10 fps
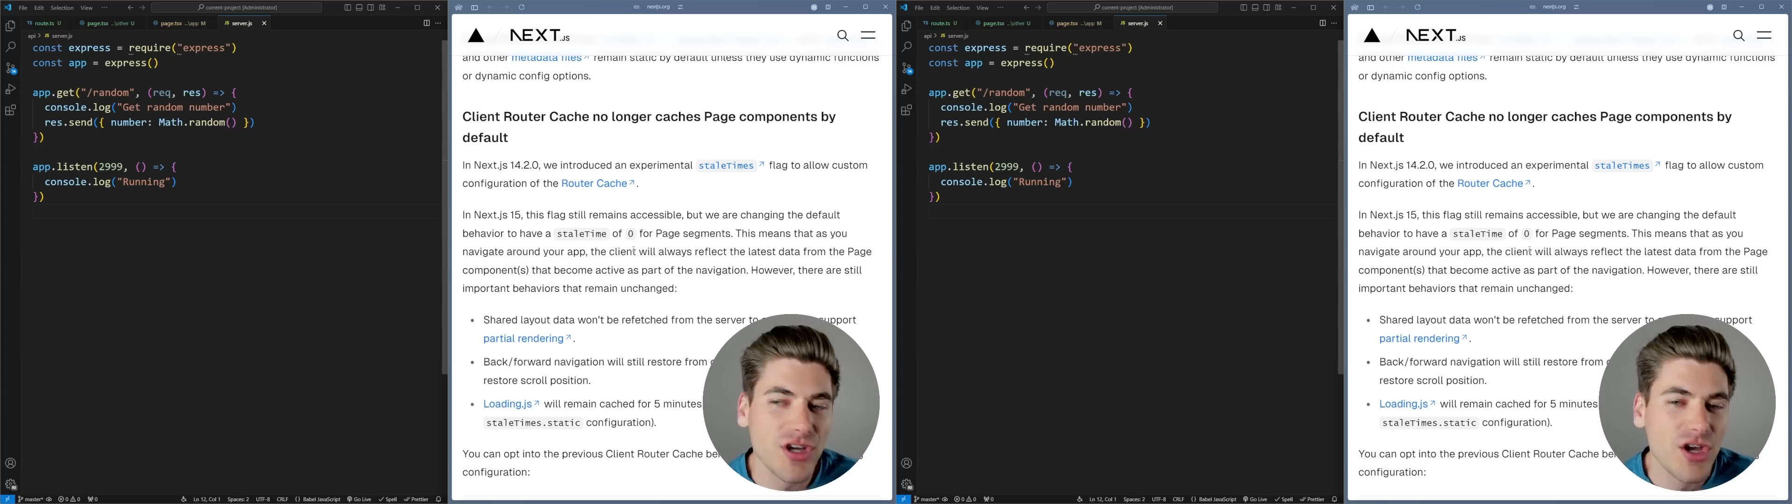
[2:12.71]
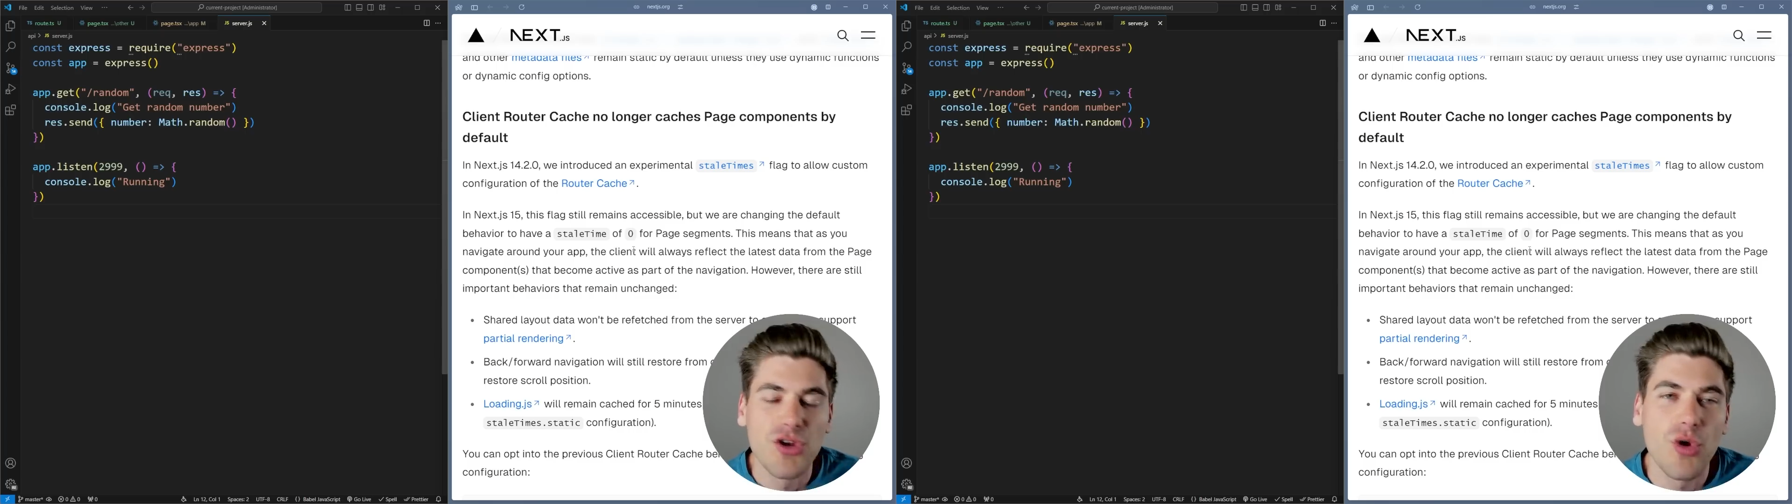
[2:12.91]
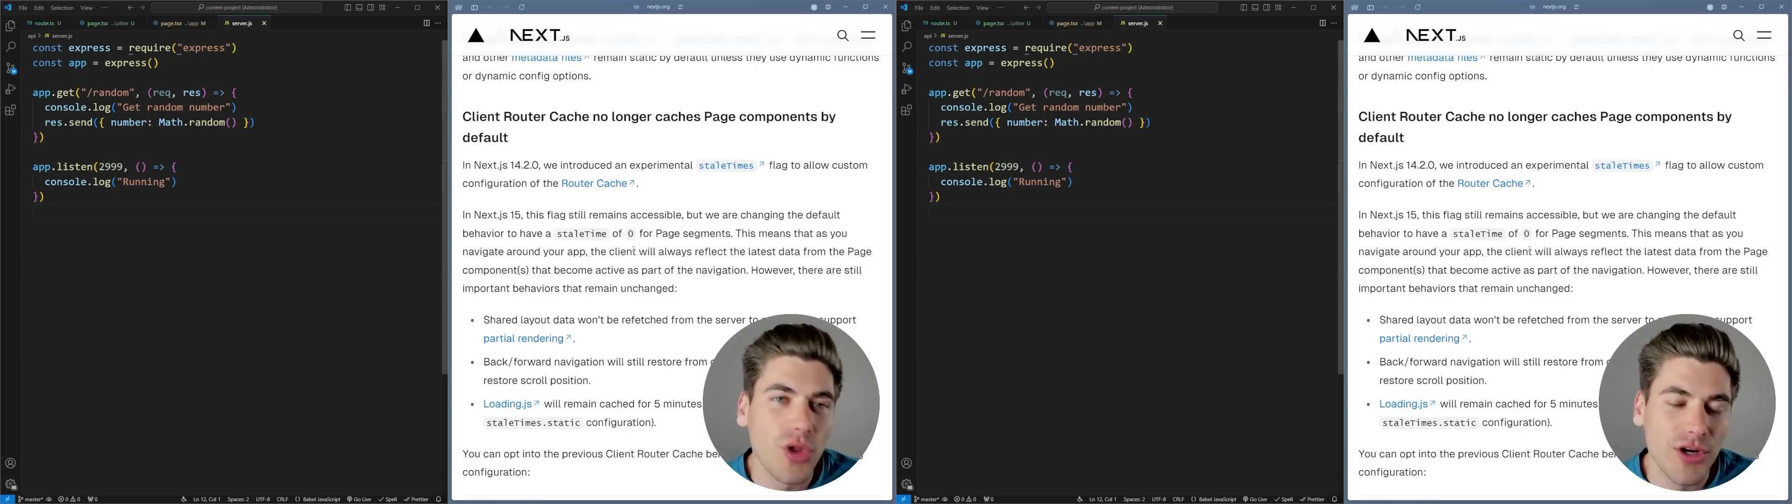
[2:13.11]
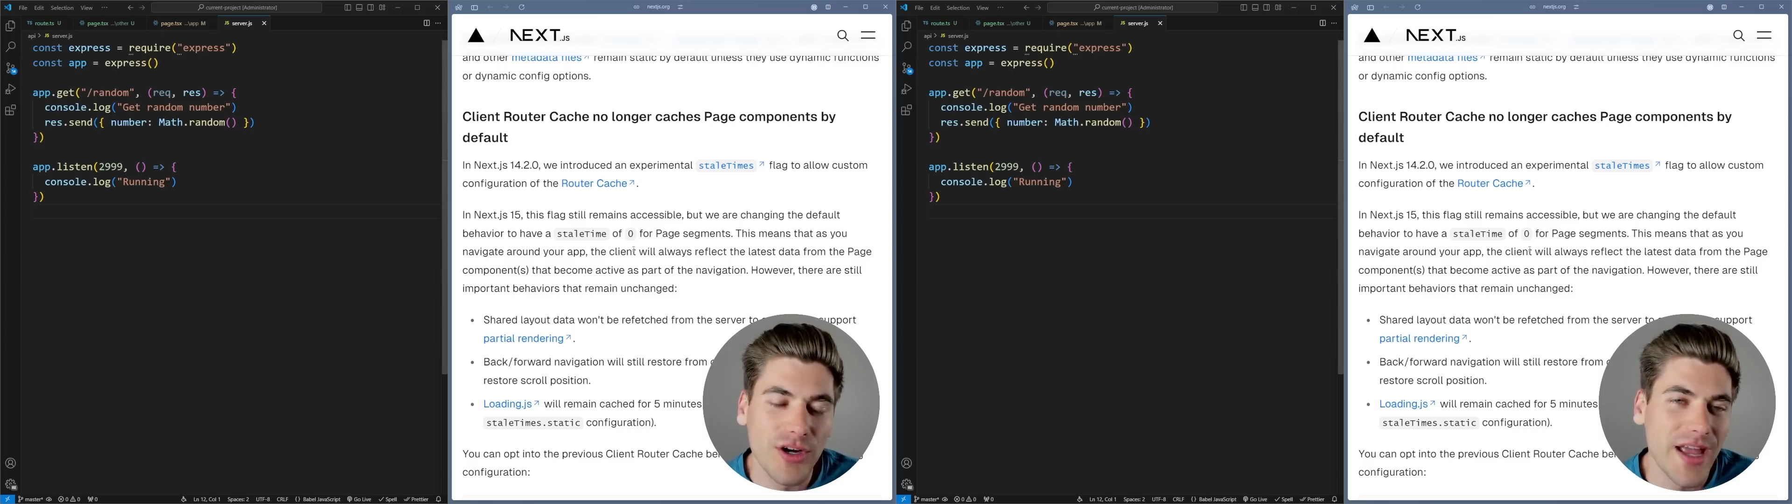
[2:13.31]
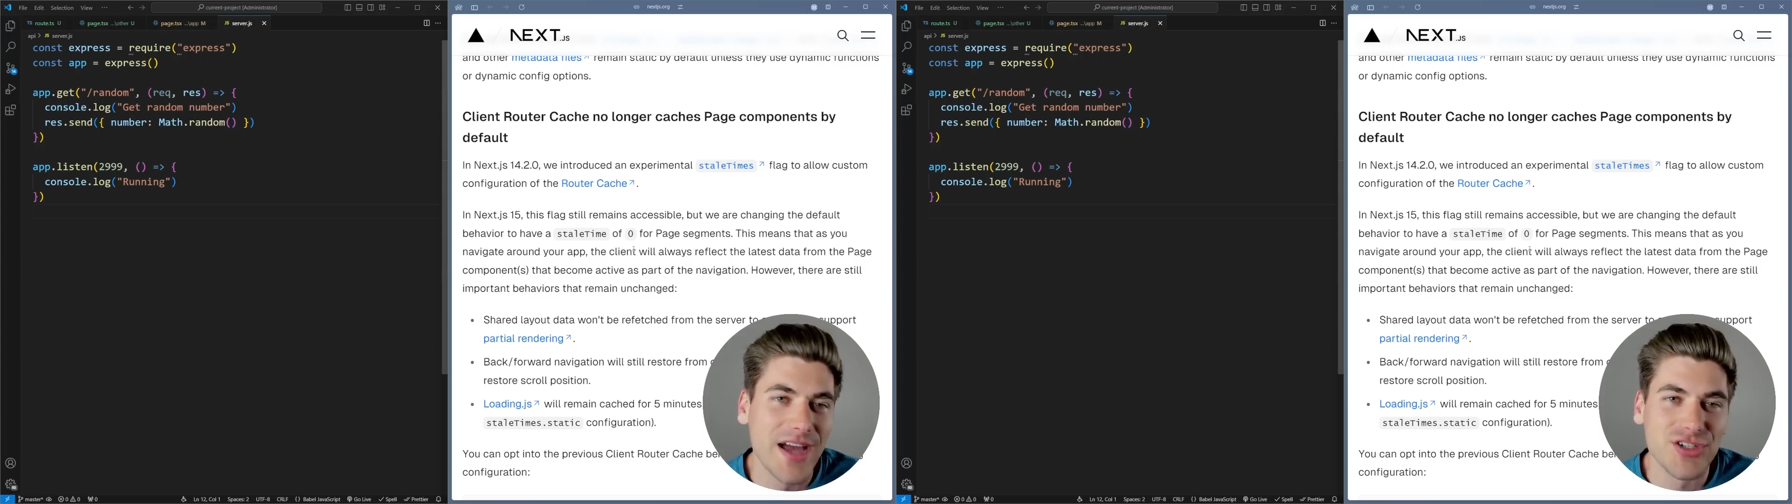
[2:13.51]
no longer
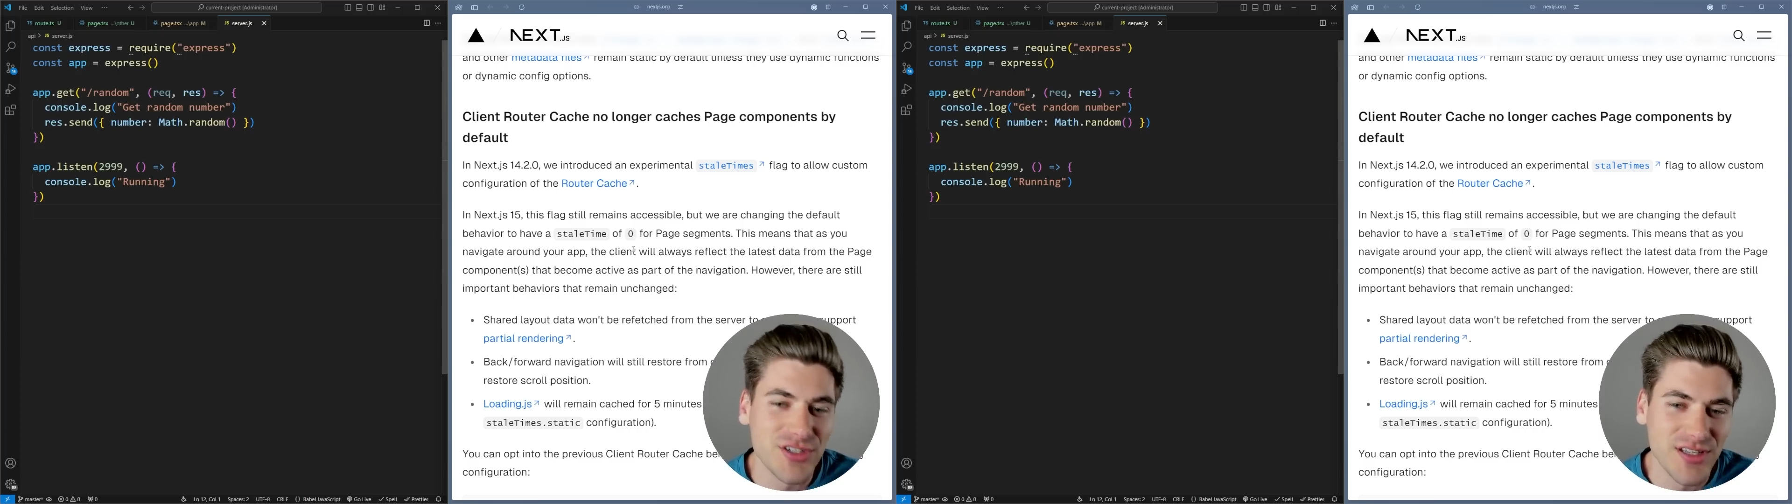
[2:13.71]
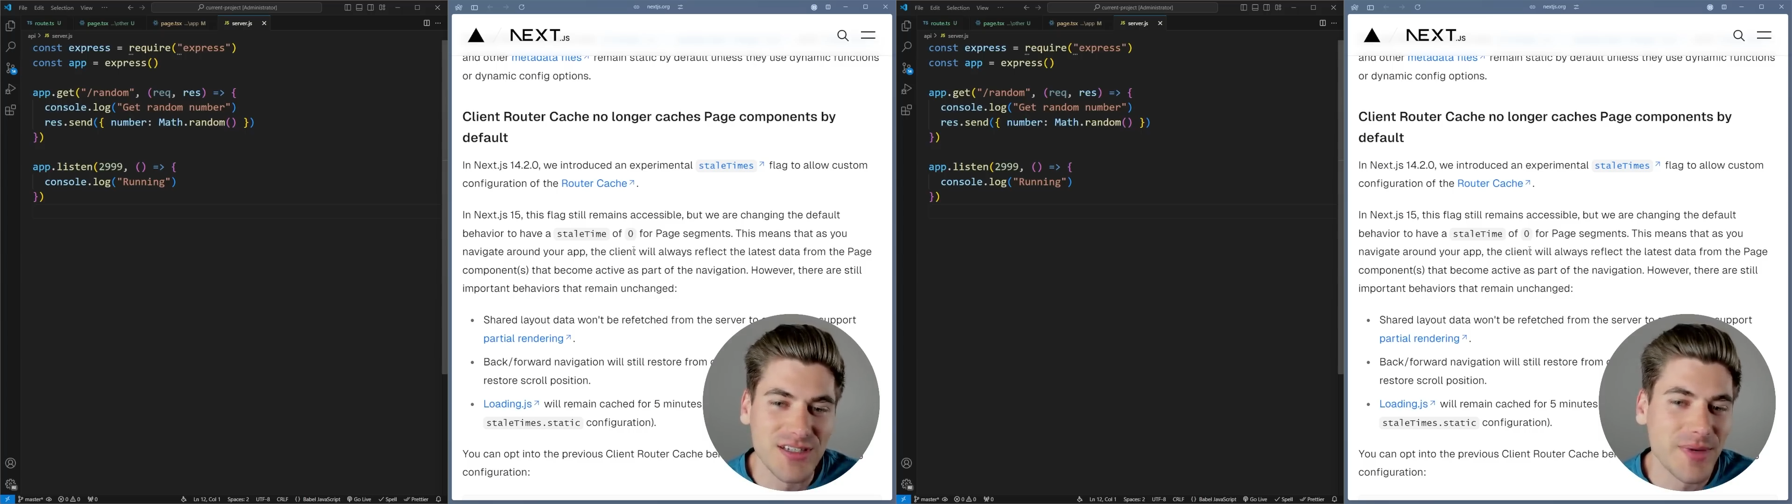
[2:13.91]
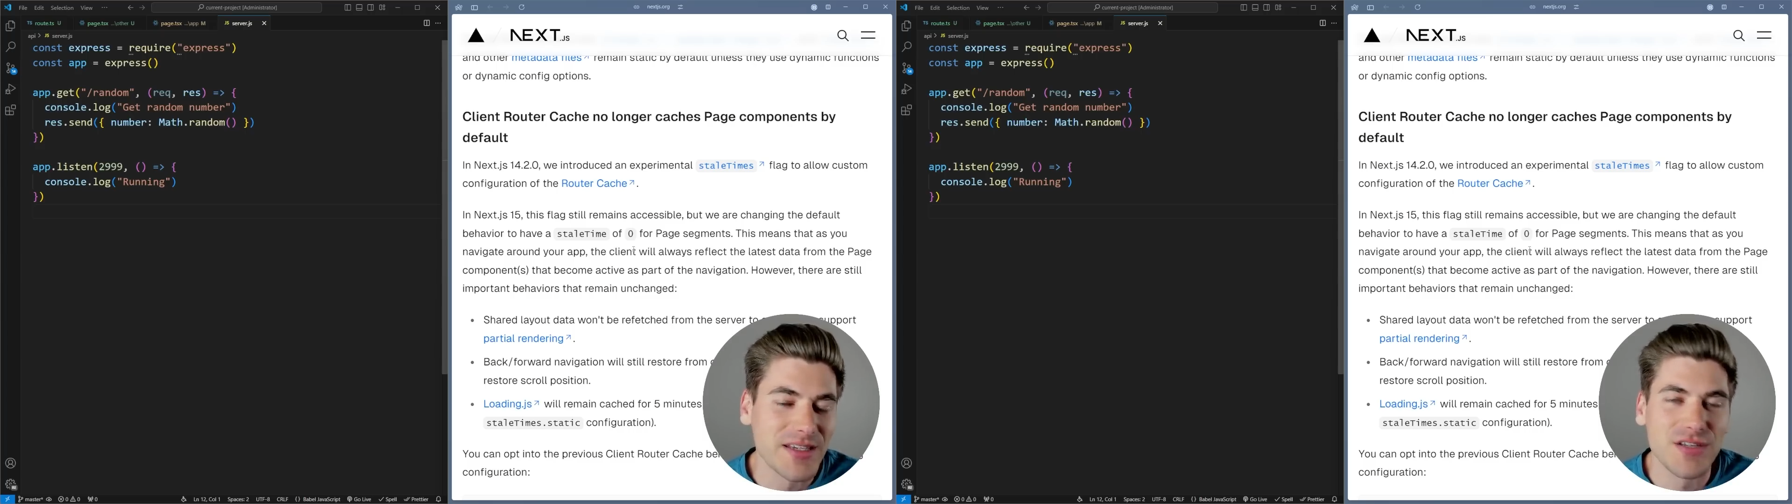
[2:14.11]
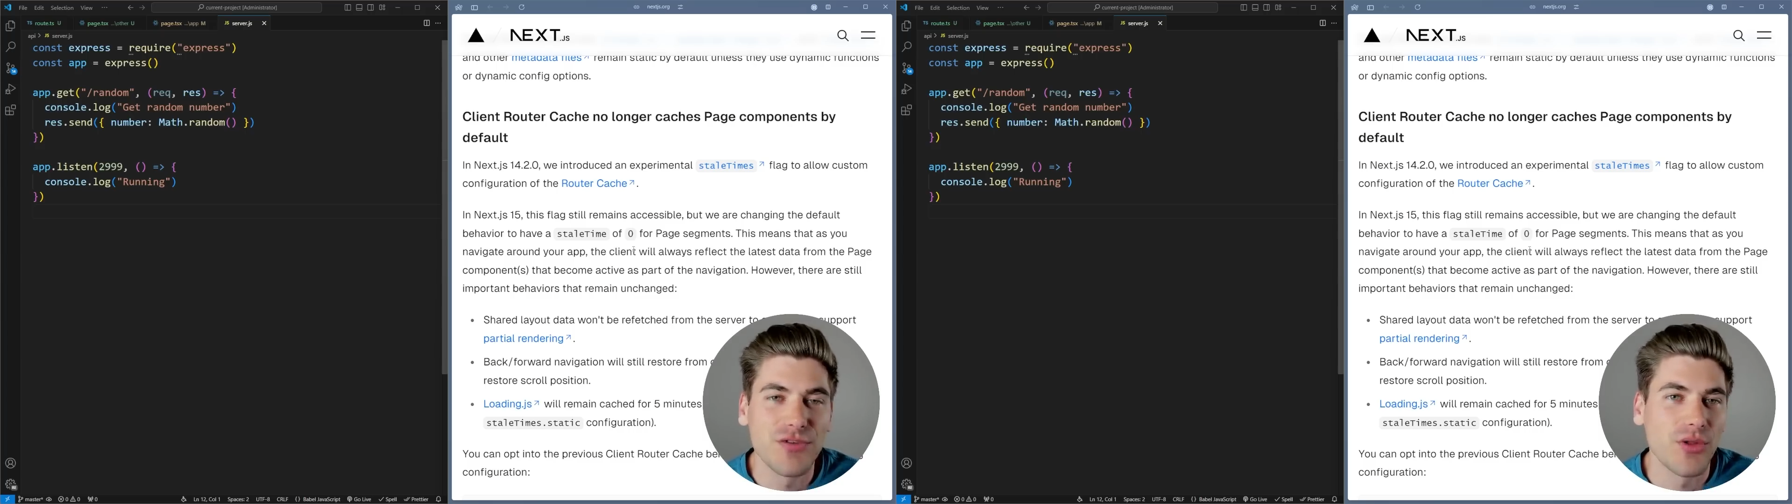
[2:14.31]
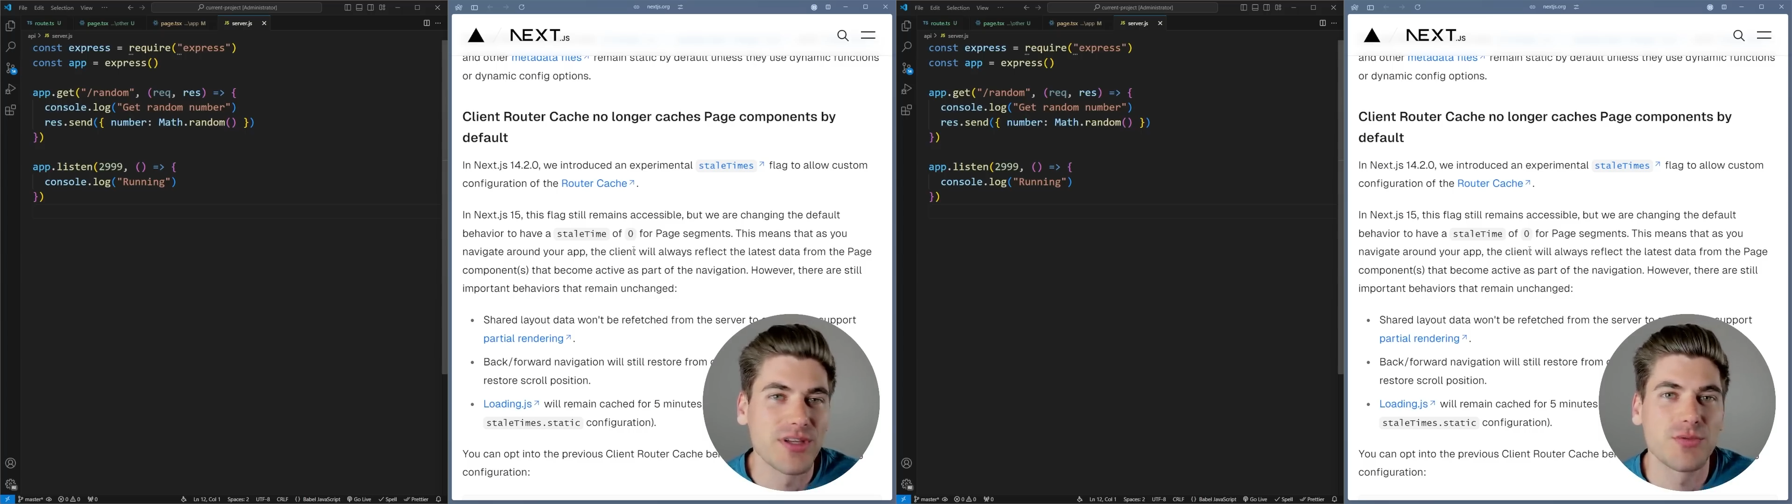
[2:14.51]
caches things by
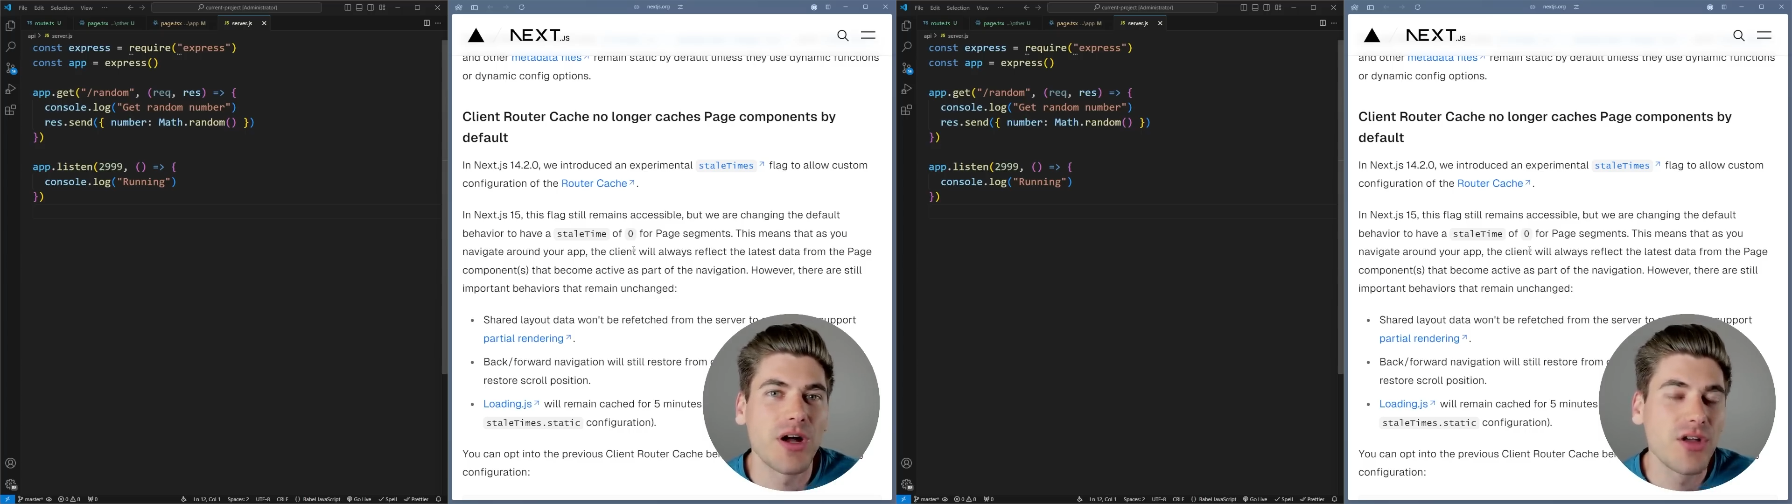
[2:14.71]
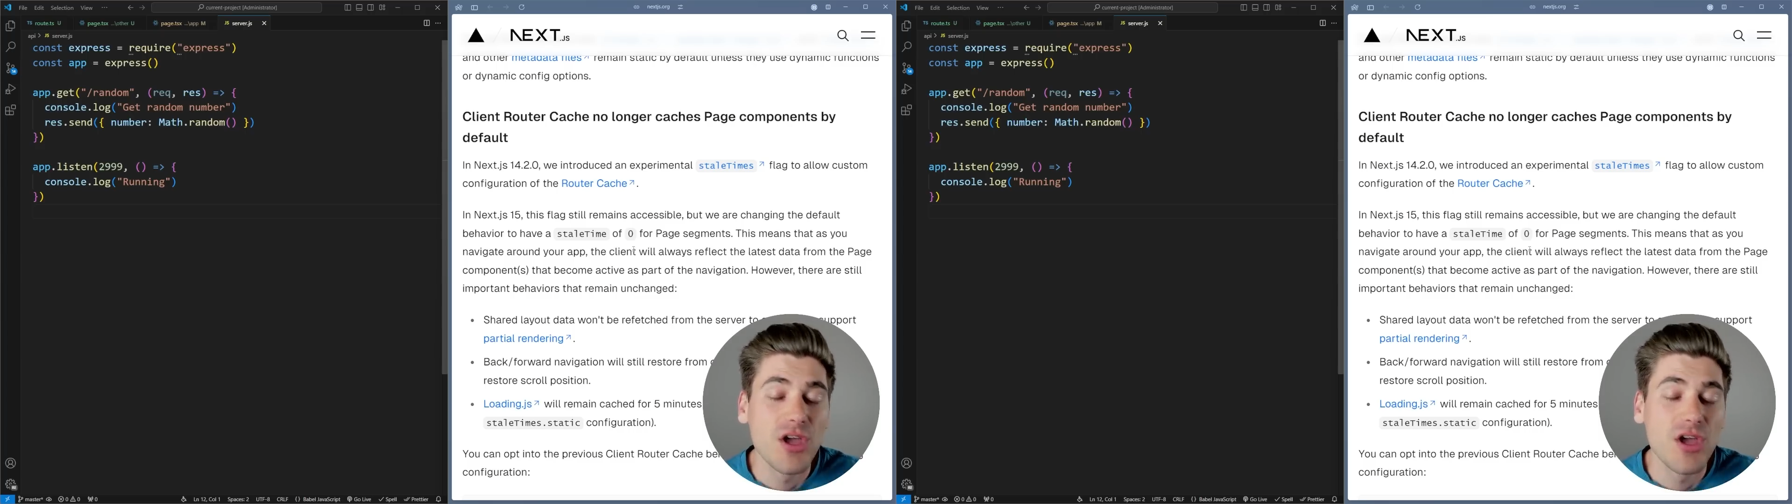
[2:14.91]
default as well,